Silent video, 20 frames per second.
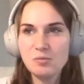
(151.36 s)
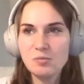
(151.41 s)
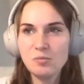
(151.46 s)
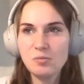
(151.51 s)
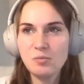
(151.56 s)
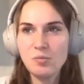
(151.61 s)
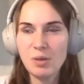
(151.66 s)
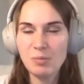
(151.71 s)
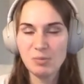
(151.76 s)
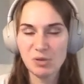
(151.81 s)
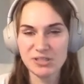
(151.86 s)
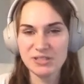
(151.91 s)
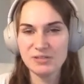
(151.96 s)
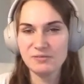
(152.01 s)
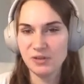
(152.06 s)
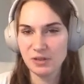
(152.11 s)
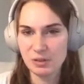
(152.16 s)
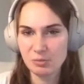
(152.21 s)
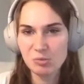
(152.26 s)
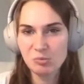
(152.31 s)
ML
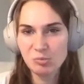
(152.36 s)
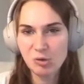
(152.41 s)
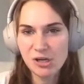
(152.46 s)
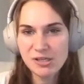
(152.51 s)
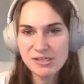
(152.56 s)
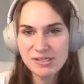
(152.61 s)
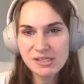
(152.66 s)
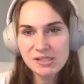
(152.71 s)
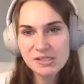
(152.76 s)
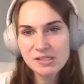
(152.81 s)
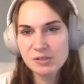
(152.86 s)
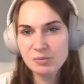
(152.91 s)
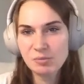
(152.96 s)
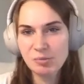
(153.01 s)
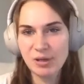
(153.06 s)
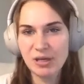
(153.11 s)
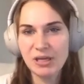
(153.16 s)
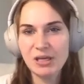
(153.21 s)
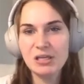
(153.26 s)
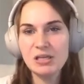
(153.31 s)
development process
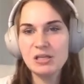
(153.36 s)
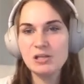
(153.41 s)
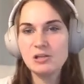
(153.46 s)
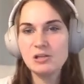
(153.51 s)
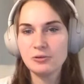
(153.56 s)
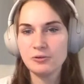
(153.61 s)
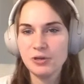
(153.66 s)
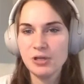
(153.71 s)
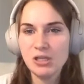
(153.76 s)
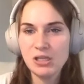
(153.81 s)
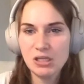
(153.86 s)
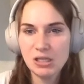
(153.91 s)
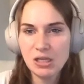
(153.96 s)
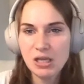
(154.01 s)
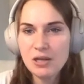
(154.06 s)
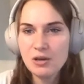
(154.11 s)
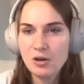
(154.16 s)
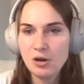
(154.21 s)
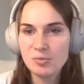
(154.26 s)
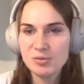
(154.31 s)
by learning an
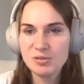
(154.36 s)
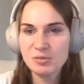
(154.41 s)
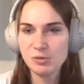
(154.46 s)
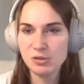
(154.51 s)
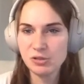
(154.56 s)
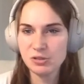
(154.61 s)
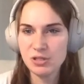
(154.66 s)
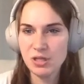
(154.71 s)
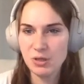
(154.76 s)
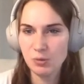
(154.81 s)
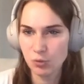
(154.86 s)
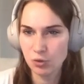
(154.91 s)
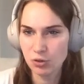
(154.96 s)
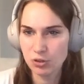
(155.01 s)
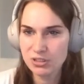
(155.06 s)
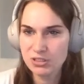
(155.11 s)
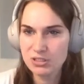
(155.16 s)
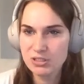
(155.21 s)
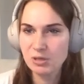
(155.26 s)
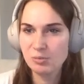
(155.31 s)
optimal network
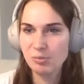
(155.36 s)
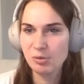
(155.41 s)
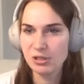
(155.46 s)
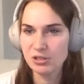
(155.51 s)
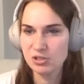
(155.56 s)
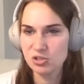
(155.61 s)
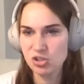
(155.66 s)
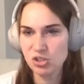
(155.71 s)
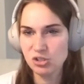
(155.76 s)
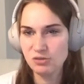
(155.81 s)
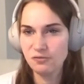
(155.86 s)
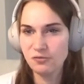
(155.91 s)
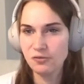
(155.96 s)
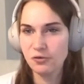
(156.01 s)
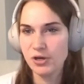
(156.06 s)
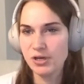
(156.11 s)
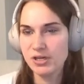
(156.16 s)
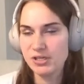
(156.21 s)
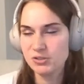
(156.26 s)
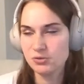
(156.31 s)
topology for
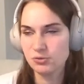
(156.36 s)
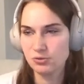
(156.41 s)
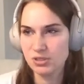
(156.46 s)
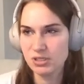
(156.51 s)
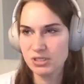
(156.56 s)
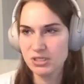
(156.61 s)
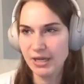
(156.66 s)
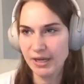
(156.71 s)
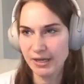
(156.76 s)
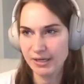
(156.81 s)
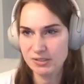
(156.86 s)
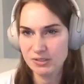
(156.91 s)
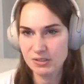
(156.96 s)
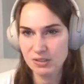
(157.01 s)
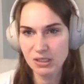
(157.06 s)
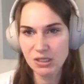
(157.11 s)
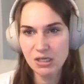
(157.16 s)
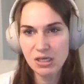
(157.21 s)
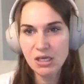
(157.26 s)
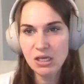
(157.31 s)
a certain task.
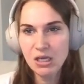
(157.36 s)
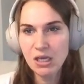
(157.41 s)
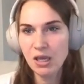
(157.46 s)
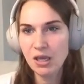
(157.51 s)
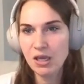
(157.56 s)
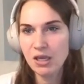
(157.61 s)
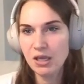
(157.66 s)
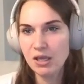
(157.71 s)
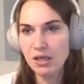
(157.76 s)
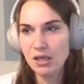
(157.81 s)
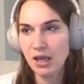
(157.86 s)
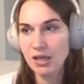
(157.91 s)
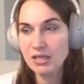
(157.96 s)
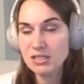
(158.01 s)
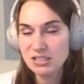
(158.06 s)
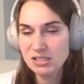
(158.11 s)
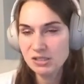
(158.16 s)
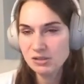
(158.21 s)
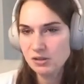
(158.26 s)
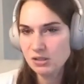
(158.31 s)

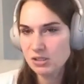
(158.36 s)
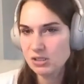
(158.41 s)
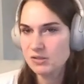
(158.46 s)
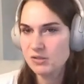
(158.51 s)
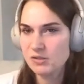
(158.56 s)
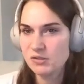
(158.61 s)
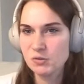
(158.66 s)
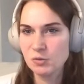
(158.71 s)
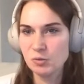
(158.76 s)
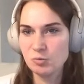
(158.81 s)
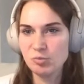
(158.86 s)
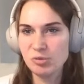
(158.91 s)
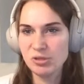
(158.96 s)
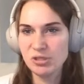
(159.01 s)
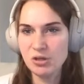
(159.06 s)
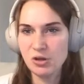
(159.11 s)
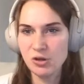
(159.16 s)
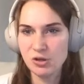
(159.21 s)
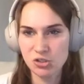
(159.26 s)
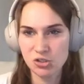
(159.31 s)
Ideally, this would be
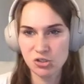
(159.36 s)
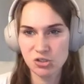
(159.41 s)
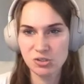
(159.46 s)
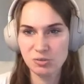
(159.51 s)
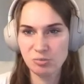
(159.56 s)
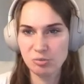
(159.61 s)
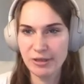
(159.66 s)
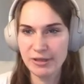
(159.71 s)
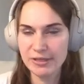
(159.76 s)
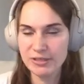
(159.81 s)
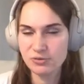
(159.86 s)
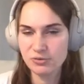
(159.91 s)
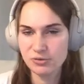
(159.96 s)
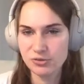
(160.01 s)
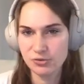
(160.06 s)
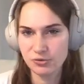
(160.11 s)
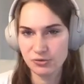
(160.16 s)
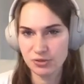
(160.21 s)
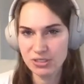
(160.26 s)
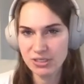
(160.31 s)
not just applied to a
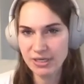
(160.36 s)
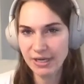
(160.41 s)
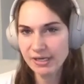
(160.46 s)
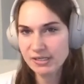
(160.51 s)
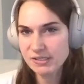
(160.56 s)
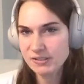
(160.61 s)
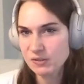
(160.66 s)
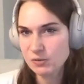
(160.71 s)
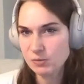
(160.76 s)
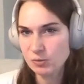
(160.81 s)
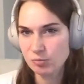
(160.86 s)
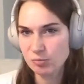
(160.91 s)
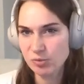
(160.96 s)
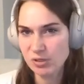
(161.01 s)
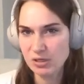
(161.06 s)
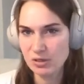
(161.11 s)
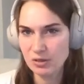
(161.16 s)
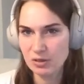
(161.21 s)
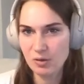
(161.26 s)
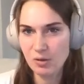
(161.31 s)
certain task, this would
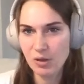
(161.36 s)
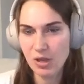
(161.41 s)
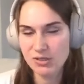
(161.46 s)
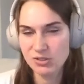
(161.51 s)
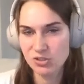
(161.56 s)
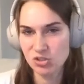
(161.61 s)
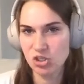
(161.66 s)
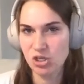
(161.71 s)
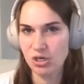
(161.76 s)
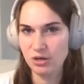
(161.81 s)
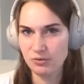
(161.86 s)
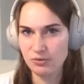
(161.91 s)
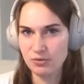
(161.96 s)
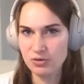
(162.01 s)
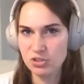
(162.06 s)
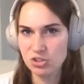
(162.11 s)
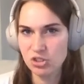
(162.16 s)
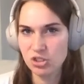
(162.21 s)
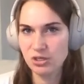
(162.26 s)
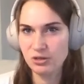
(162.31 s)
be as
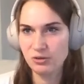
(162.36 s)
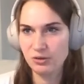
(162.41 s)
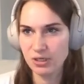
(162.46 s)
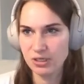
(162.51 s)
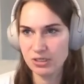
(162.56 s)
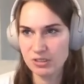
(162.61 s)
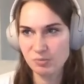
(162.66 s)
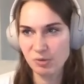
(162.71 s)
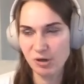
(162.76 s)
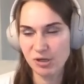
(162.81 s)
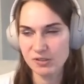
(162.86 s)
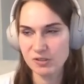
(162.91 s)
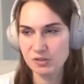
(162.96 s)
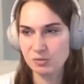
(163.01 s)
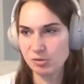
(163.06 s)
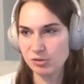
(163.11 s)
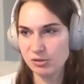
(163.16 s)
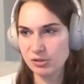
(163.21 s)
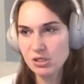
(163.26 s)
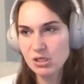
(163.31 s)
generic as
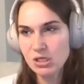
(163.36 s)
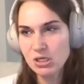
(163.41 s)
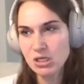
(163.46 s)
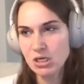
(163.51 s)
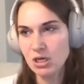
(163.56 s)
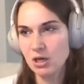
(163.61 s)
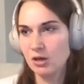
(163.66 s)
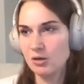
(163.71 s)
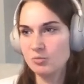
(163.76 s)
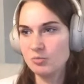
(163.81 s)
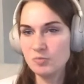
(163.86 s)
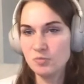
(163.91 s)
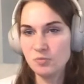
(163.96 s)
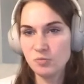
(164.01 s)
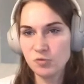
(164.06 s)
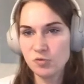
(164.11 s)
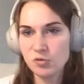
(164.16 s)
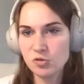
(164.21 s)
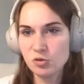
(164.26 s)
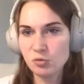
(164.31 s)
possible
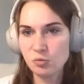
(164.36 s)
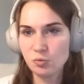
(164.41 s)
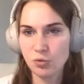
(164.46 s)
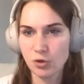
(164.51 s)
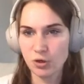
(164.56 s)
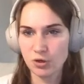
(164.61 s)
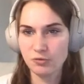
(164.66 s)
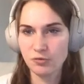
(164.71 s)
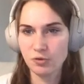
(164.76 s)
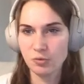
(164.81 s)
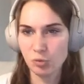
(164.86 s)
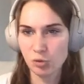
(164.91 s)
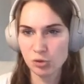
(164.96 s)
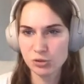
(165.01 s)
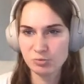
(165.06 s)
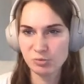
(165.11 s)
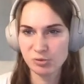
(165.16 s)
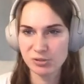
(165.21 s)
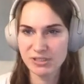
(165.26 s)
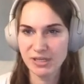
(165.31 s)
to work for
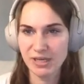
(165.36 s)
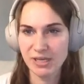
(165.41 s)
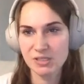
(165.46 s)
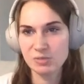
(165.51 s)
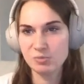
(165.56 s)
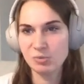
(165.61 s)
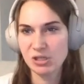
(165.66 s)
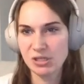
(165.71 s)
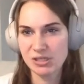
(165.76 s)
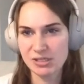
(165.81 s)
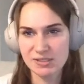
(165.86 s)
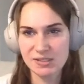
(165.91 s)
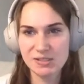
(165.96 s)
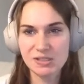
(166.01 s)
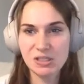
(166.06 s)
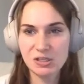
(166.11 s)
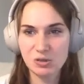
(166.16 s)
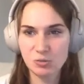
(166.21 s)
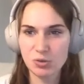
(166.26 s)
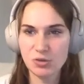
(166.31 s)
multiple tasks, but let's
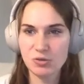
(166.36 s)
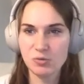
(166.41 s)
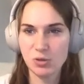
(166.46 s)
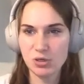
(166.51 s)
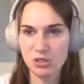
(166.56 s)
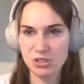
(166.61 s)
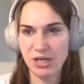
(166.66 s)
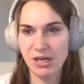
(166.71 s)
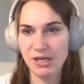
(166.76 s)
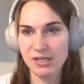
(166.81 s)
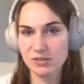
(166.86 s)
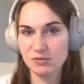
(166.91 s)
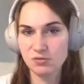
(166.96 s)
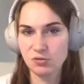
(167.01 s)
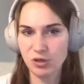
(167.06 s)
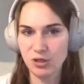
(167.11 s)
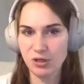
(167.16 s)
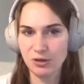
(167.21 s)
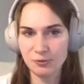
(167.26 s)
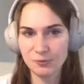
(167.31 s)
stick with one task for
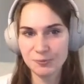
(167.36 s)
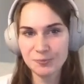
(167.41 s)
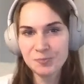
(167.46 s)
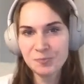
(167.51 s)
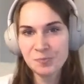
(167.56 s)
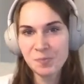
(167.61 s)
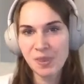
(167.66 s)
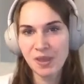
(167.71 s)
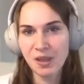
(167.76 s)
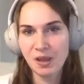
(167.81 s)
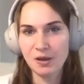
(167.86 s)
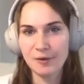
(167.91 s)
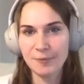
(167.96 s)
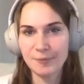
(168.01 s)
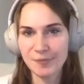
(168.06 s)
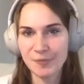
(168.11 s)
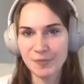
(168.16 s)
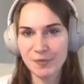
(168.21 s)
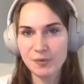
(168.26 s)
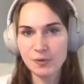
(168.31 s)
now.
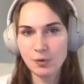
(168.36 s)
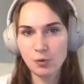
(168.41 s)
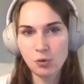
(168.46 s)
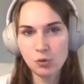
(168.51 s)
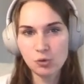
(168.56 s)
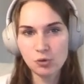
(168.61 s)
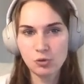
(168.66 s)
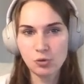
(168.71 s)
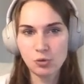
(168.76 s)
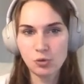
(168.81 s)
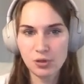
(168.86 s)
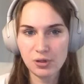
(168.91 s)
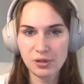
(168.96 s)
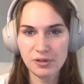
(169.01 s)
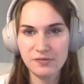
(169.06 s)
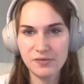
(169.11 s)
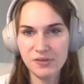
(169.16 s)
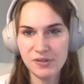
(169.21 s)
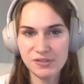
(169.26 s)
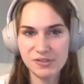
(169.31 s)
The whole goal of
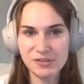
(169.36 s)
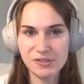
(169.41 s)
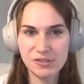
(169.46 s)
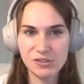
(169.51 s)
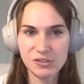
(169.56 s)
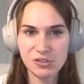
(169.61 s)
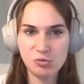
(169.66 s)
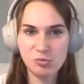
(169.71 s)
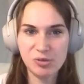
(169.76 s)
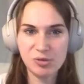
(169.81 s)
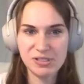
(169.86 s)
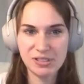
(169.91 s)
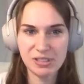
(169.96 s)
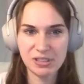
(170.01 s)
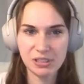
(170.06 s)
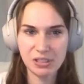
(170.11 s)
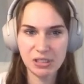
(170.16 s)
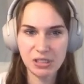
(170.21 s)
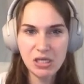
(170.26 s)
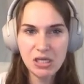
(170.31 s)
this is to
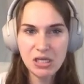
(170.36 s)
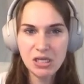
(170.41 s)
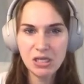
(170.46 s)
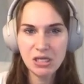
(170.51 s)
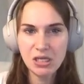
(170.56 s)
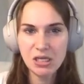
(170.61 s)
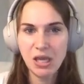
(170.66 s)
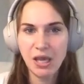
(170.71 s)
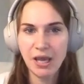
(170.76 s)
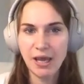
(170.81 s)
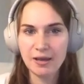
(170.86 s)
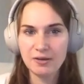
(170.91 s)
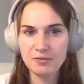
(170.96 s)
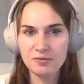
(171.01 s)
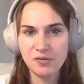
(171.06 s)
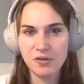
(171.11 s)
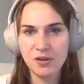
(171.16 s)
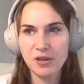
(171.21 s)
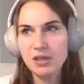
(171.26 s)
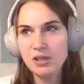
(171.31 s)
basically have
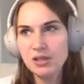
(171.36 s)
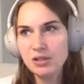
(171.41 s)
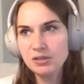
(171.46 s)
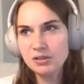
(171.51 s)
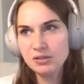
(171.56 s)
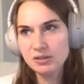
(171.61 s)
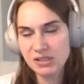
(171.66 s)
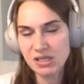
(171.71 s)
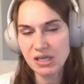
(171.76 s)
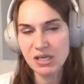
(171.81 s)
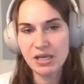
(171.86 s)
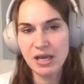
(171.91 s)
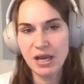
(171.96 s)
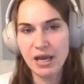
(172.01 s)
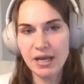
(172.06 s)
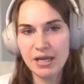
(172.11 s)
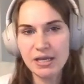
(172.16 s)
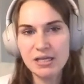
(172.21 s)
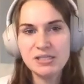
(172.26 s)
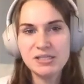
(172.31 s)
the
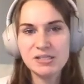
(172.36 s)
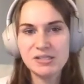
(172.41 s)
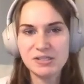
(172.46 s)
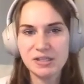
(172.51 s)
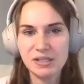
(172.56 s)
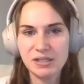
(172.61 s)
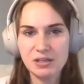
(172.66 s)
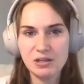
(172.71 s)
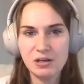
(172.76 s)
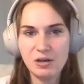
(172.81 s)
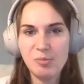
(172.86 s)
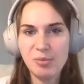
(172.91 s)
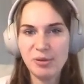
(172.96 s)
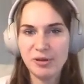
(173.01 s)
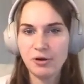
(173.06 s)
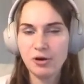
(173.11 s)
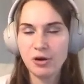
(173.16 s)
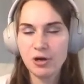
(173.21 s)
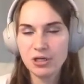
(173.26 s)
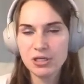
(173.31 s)
AI design a better
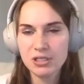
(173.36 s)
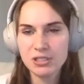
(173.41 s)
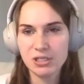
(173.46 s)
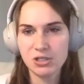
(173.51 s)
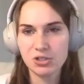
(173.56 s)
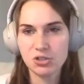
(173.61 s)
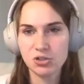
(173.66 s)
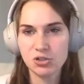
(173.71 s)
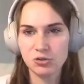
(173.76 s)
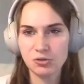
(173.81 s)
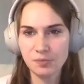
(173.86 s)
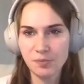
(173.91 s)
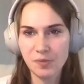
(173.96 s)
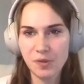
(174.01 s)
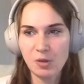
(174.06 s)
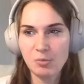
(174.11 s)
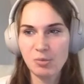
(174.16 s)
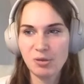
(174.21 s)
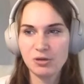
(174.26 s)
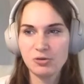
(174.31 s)
architecture, a
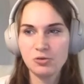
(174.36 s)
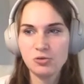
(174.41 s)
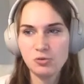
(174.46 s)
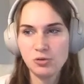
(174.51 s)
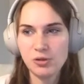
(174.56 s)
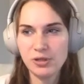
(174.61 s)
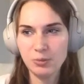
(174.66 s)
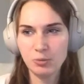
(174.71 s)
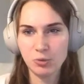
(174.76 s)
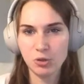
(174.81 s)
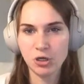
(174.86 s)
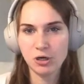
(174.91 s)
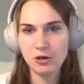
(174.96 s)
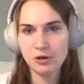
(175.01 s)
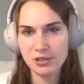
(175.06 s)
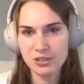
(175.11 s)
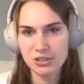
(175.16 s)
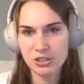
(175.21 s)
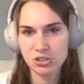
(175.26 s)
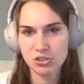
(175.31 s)
better neural network
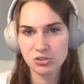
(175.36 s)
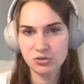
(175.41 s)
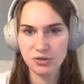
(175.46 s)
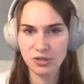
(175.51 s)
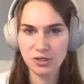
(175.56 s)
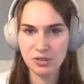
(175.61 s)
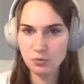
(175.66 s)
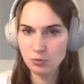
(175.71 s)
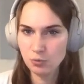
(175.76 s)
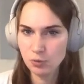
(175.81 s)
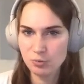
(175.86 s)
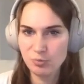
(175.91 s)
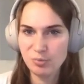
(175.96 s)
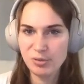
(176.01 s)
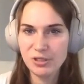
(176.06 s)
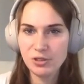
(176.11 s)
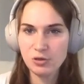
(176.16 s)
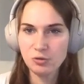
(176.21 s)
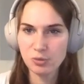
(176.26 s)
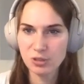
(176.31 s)
architecture than would be
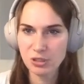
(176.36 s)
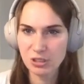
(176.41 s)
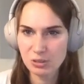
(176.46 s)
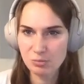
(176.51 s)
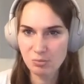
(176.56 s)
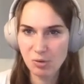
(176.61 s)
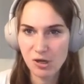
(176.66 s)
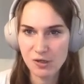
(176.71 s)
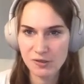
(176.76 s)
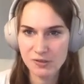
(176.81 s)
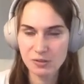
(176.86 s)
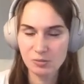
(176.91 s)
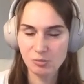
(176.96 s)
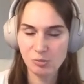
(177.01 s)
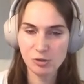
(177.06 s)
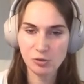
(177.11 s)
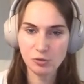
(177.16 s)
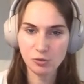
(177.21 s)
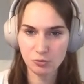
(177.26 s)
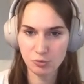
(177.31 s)
humanly possible
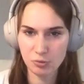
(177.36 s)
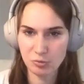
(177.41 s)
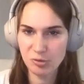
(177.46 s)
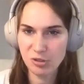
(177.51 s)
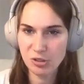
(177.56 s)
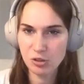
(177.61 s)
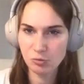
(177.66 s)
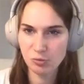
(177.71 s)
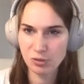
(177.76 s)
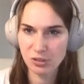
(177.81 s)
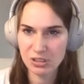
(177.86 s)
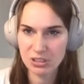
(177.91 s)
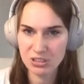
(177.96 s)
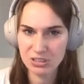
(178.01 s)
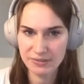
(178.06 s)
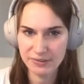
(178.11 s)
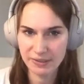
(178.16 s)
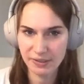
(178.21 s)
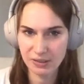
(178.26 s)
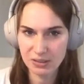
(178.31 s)
or would be humanly
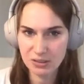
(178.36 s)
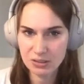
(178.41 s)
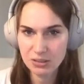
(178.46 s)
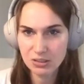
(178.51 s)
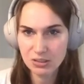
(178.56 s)
designed.